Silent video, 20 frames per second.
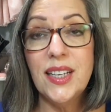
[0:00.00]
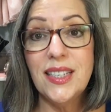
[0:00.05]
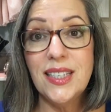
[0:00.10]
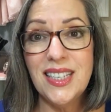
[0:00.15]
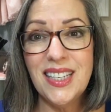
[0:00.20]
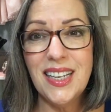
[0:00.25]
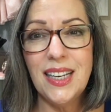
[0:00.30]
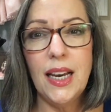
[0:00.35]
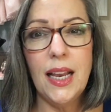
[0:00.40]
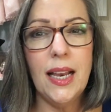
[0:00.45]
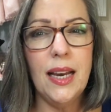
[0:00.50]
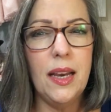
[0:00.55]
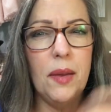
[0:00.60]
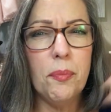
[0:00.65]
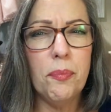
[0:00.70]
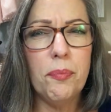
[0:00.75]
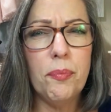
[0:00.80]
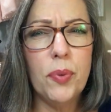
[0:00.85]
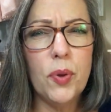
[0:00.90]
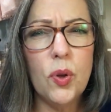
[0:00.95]
It did, and
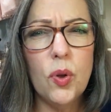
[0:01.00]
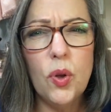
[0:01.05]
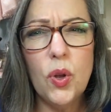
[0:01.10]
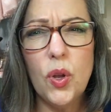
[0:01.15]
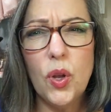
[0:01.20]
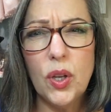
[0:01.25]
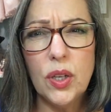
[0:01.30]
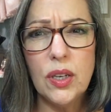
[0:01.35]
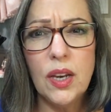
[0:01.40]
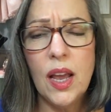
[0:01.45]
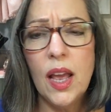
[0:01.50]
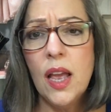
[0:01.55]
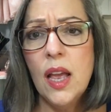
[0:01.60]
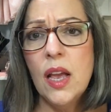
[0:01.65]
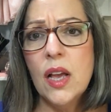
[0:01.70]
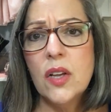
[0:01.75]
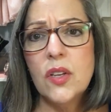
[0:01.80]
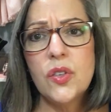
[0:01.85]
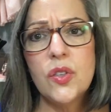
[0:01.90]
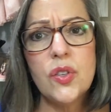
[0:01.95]
it pulled
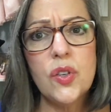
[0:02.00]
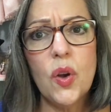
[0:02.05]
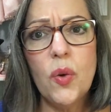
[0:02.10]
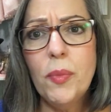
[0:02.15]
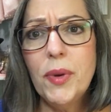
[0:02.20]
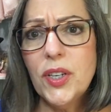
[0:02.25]
so